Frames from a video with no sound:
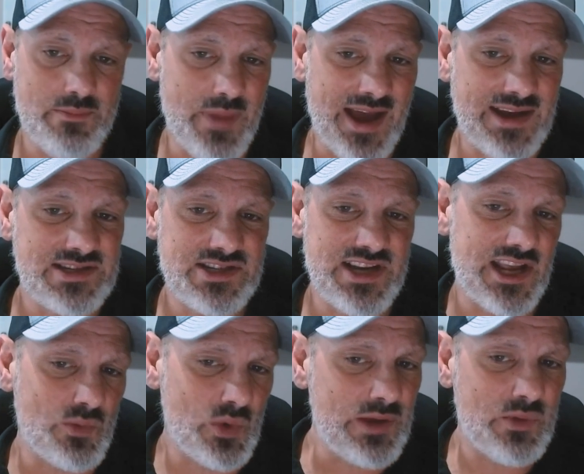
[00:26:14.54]

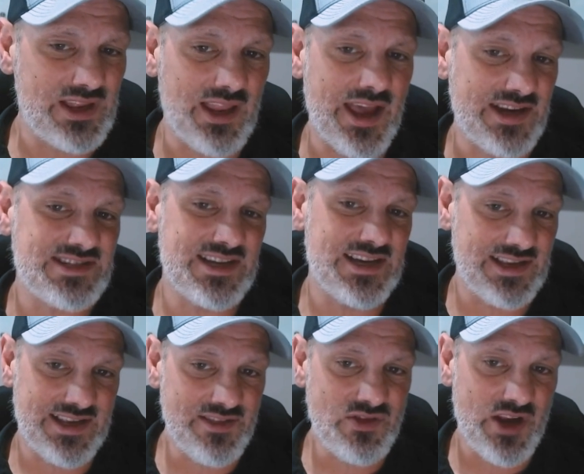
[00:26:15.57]
Pakistan. We would like to
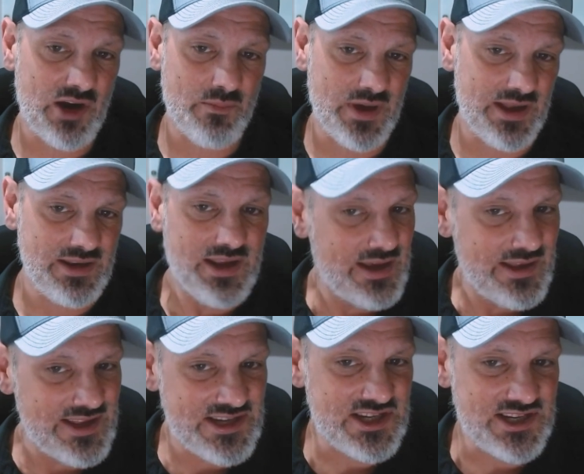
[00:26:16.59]
get there, but
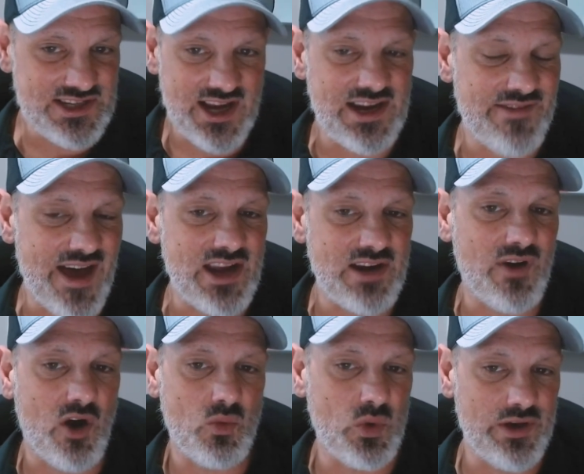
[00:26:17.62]
this is kind of out of
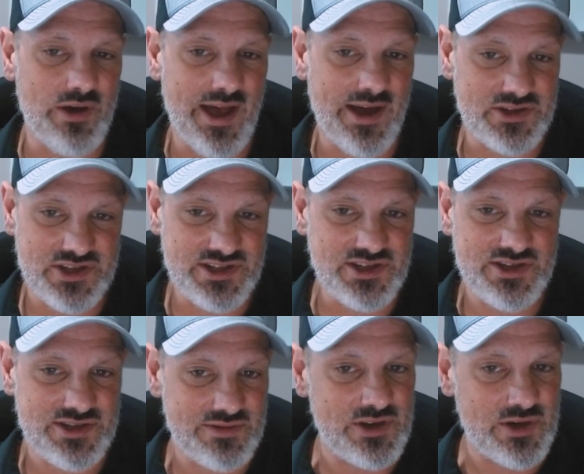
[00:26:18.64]
our wheelhouse. This
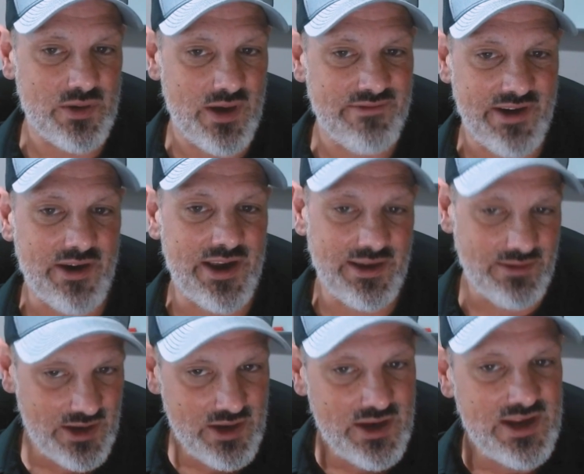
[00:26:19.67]
is, a very
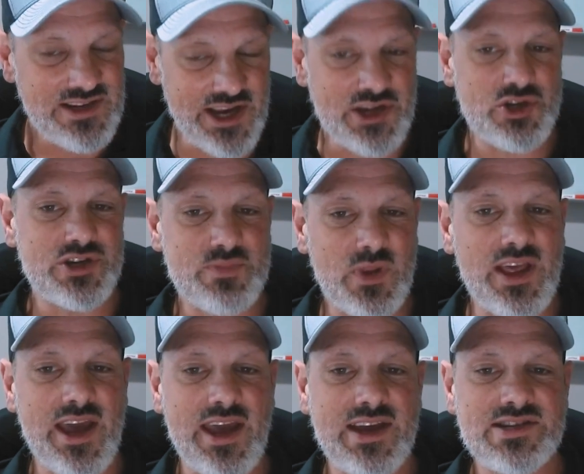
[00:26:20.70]
dangerous
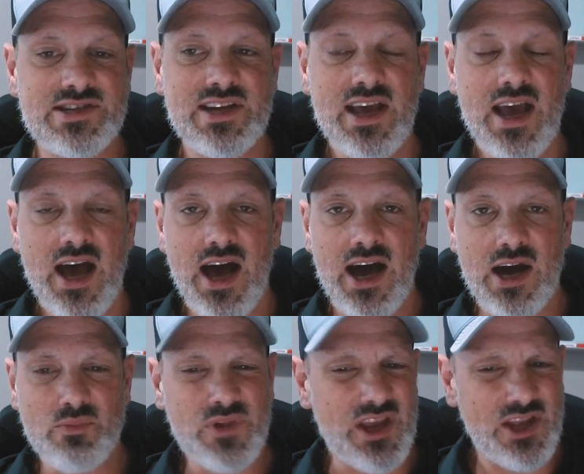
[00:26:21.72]
place.
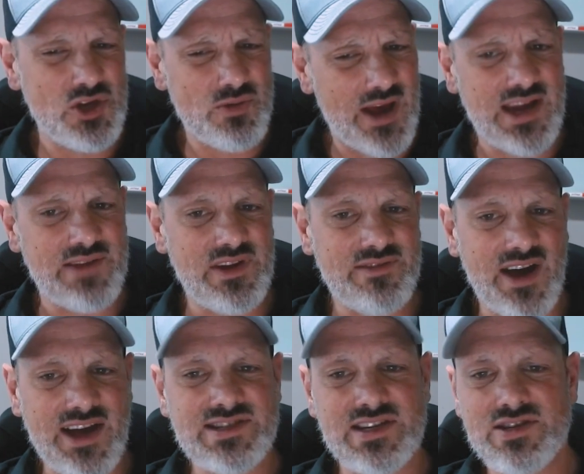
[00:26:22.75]
Can you kind of
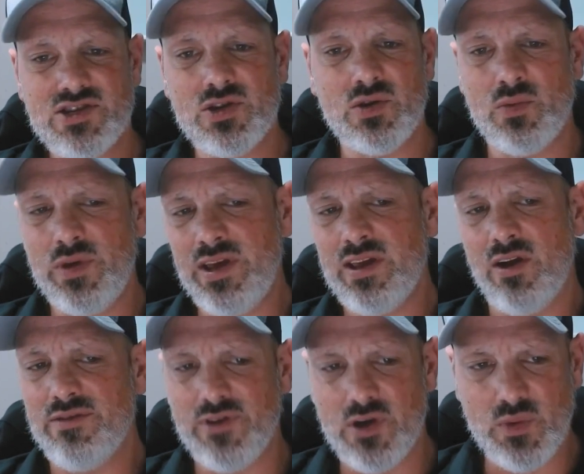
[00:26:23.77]
advise us? So we get
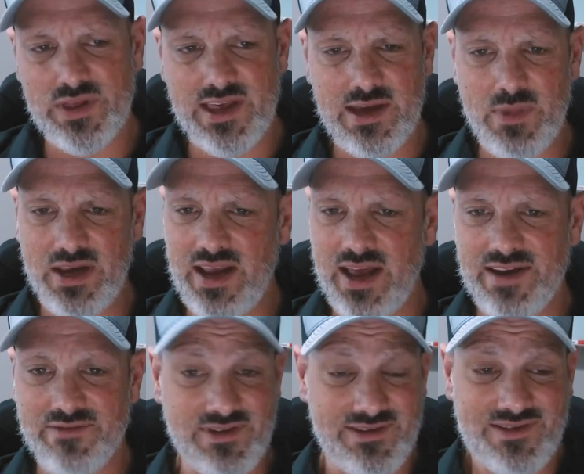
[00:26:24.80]
on the phone with them and kind
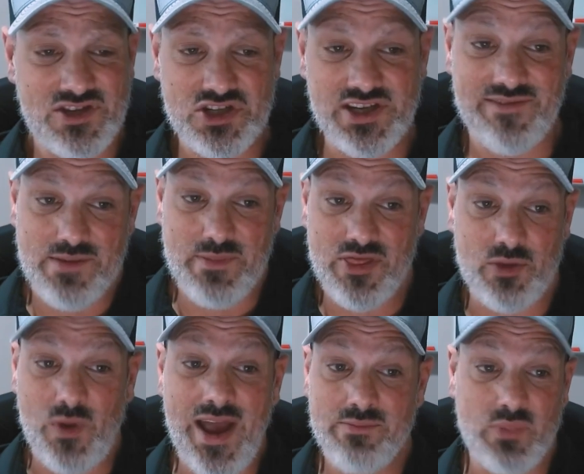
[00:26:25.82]
of just give them a
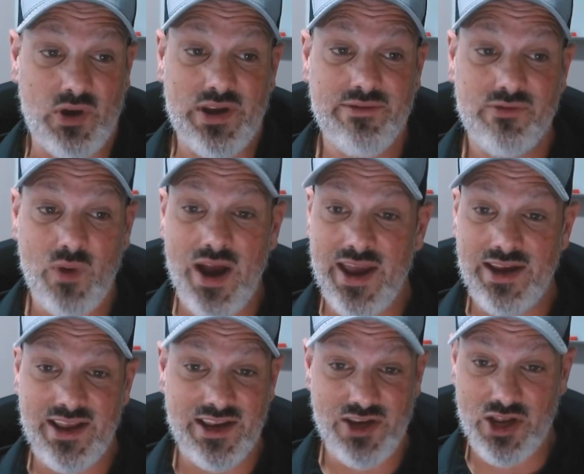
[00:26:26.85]
threat brief, right?
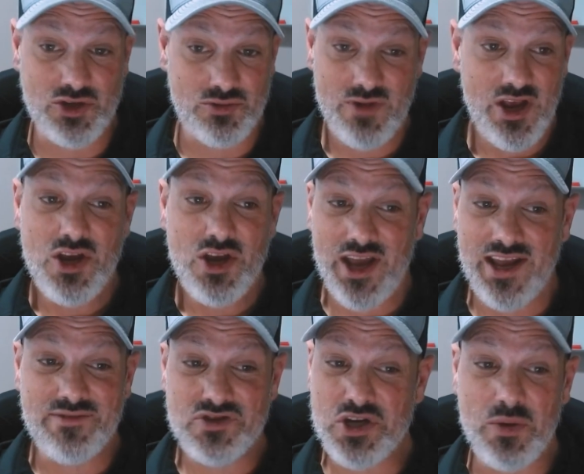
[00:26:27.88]
And
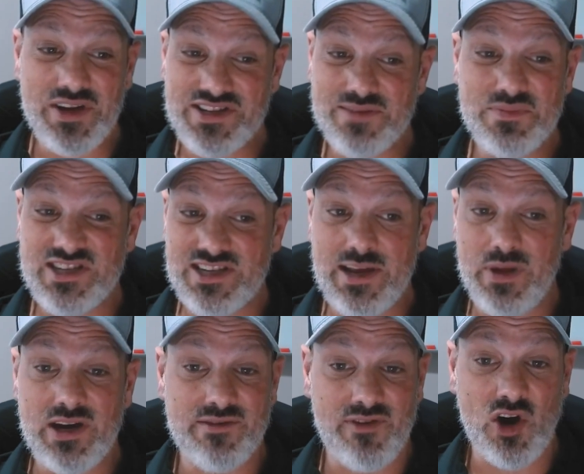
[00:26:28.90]
kind of showing some
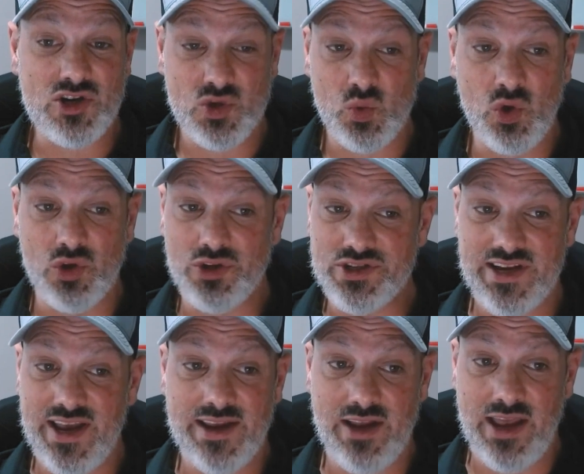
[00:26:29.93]
snippet of our tools
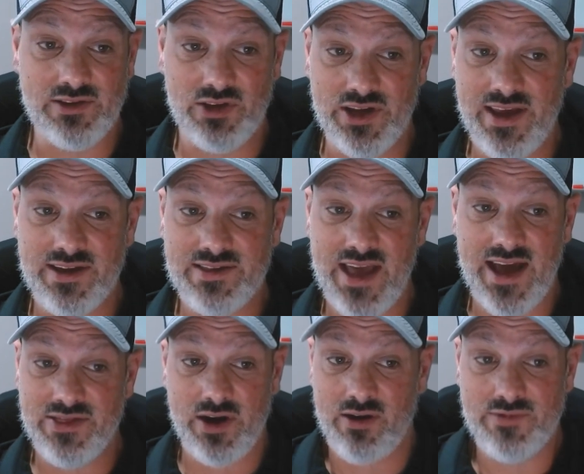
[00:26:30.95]
and looking at
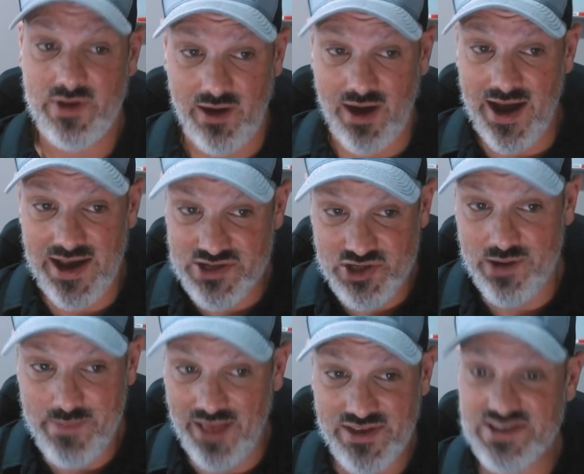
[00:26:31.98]
that, their eyes are
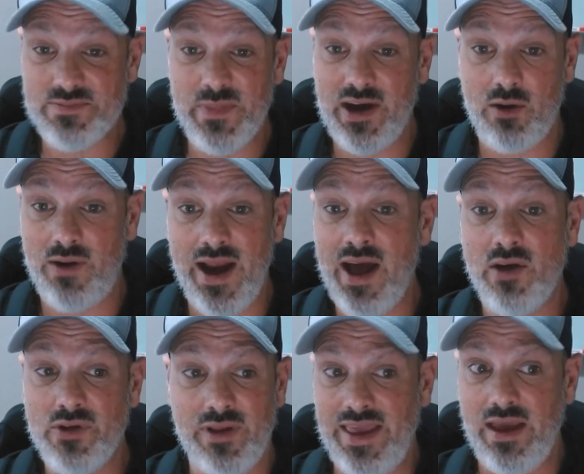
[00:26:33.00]
about this big
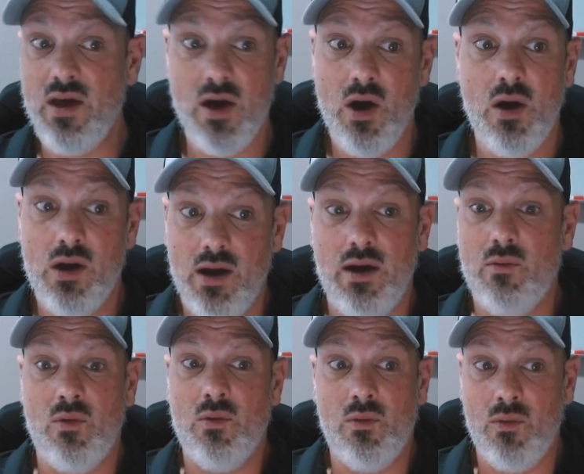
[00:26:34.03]
around. They're like,
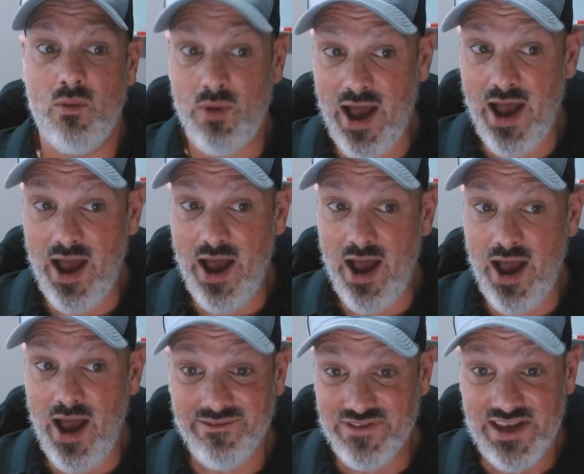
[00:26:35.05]
how do you
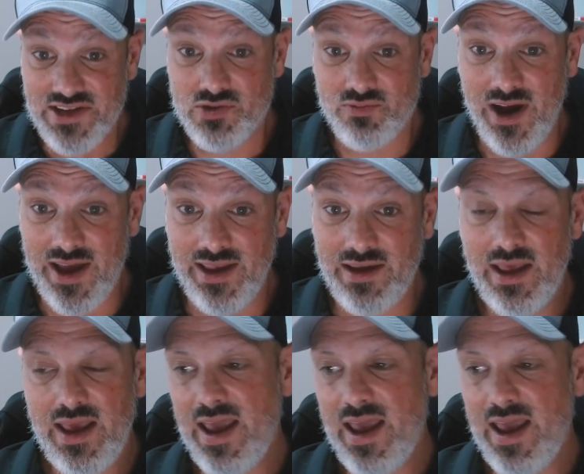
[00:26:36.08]
have this, right?